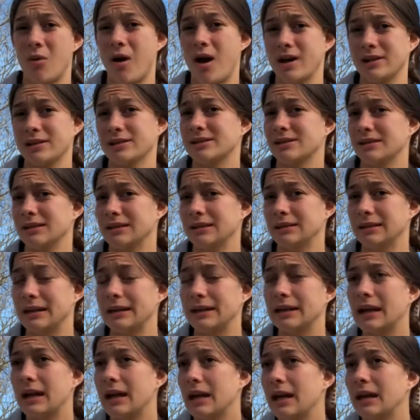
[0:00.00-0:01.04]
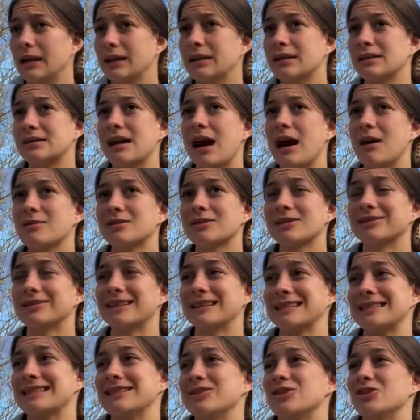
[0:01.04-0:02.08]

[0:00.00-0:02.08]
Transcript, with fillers: honestly. Like, because I was collecting